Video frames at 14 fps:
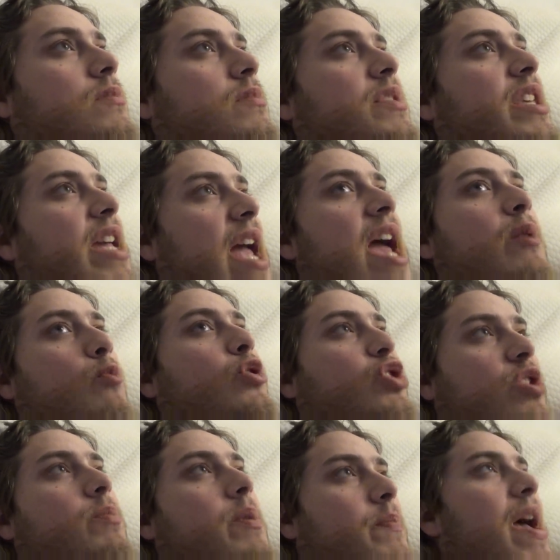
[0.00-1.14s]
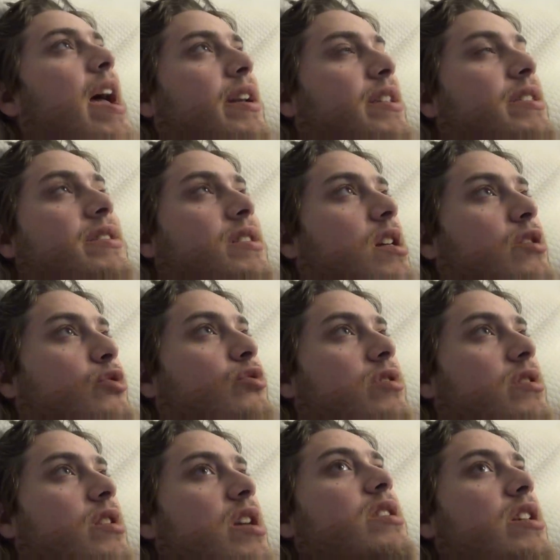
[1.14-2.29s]
the N word should be banned in this country.
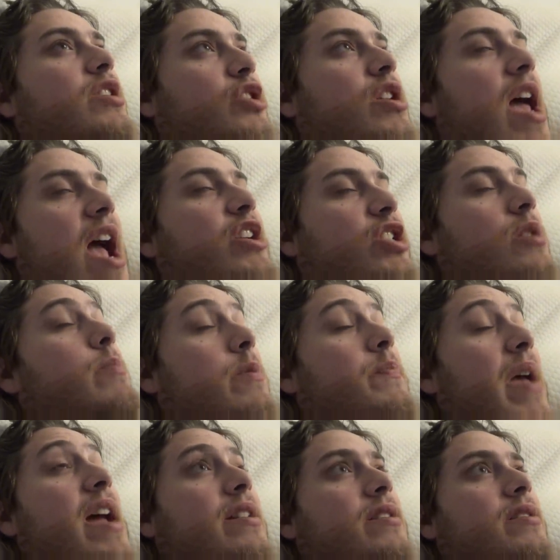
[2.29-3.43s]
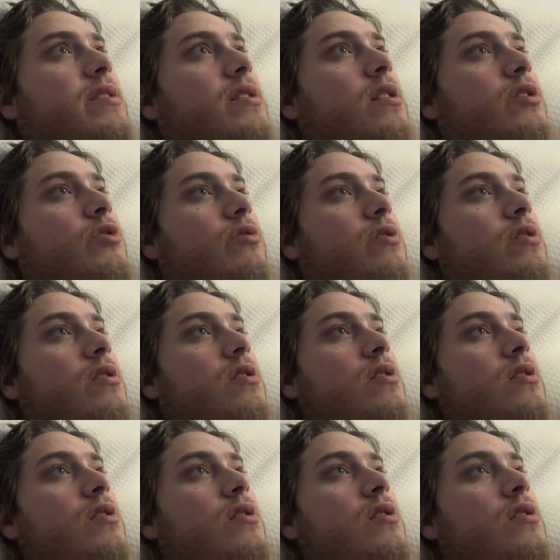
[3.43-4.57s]
It, it, should actually be banned in this country.
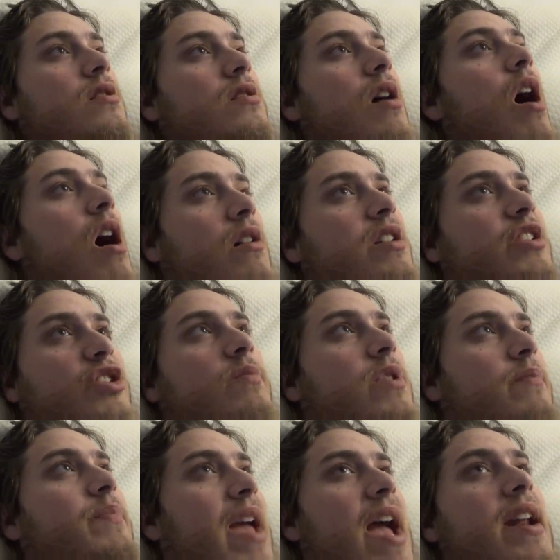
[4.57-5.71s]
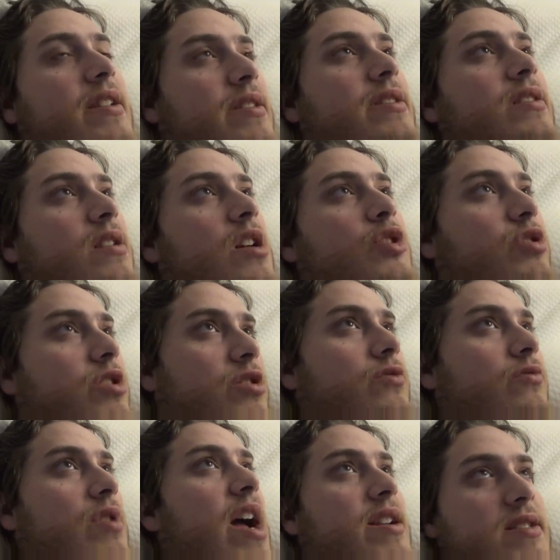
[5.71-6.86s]
Honky should be banned in this country
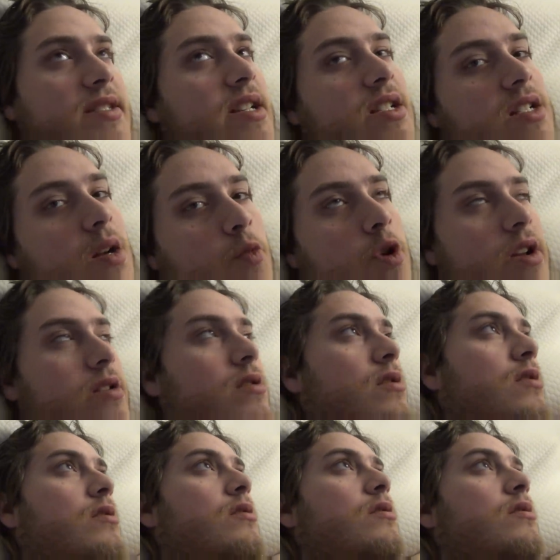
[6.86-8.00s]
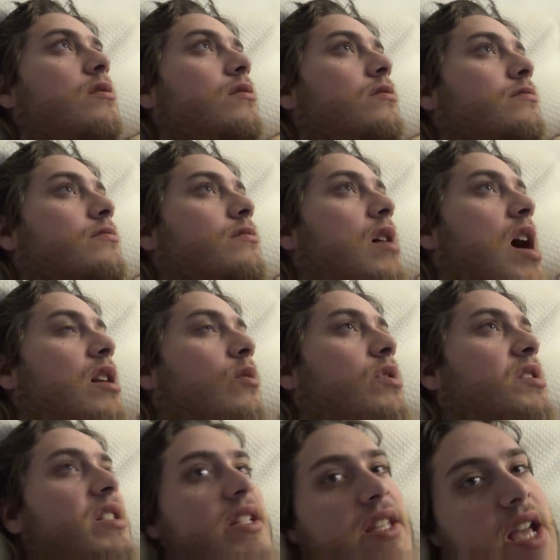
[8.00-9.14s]
too. I can say because I'm white. I don't want
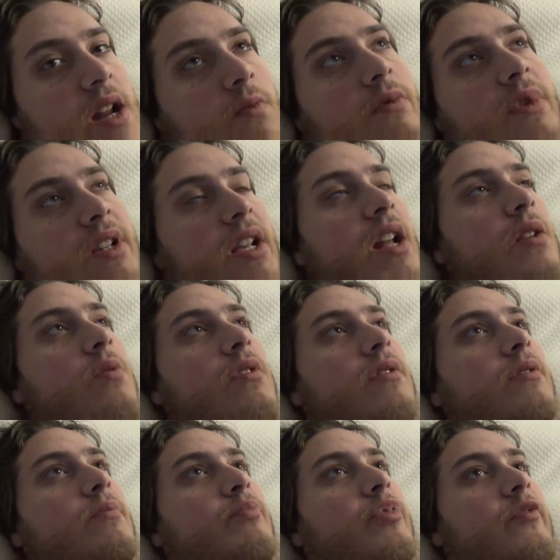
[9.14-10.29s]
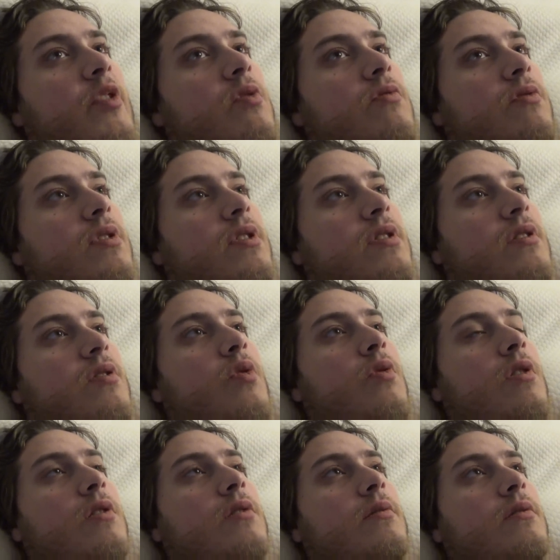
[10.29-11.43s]
to say the N word because I don't want to provoke
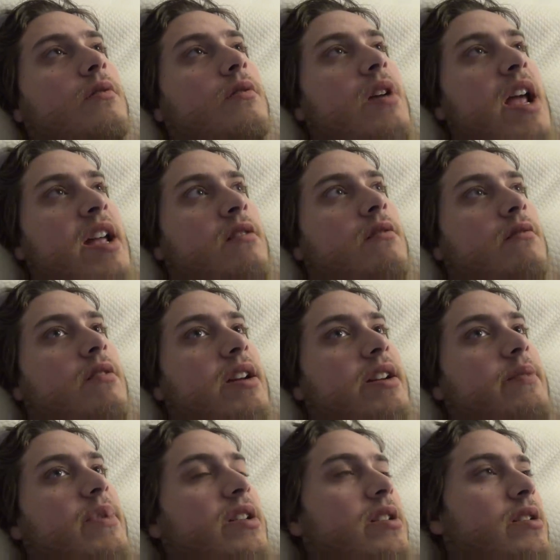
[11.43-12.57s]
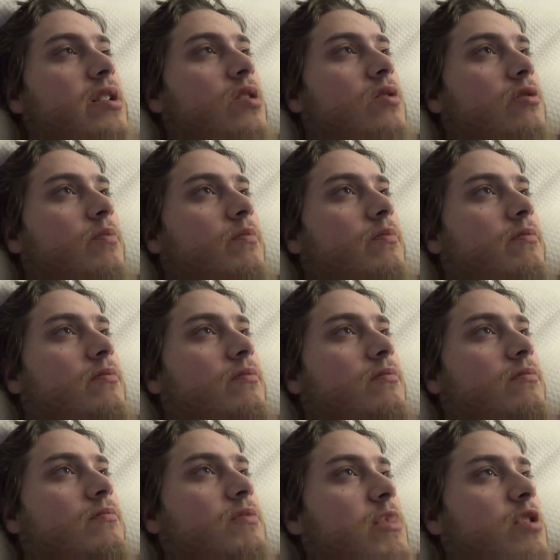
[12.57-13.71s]
or anger anybody or,
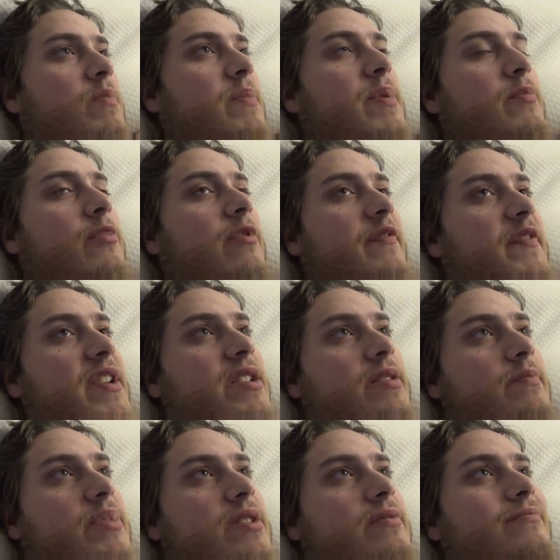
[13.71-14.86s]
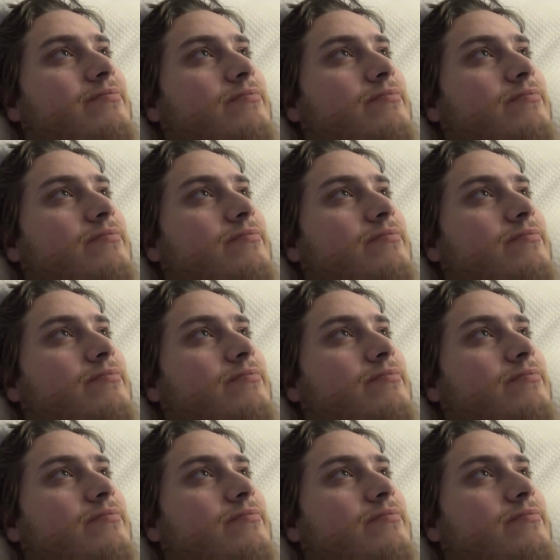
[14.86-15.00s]
you know, make people offended. But